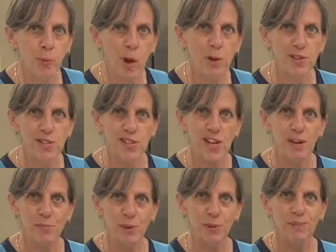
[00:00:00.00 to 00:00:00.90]
on the
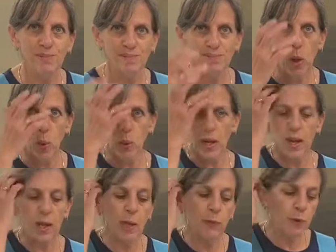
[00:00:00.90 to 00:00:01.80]
table.
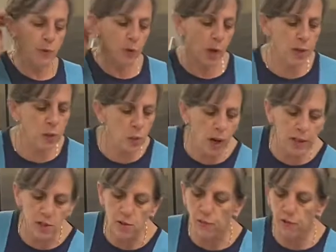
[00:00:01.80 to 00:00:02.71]
Okay, if you've got a
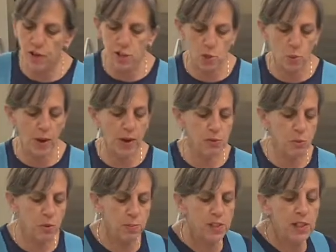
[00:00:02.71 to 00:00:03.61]
grinder, fresh ground
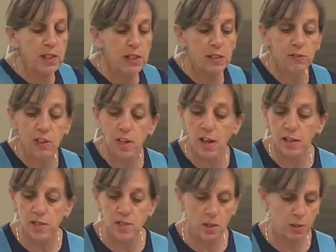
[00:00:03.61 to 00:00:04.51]
would be even
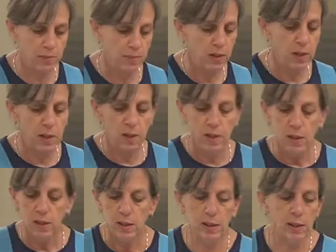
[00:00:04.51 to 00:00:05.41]
nicer.
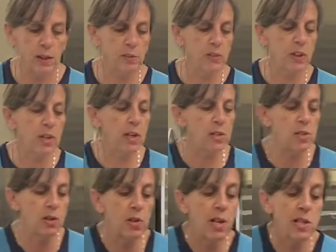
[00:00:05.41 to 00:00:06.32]
Even
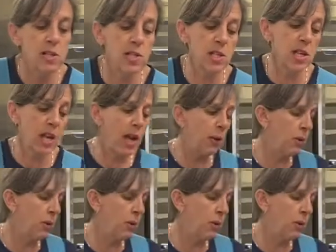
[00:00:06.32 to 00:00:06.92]
nicer. Let's see how it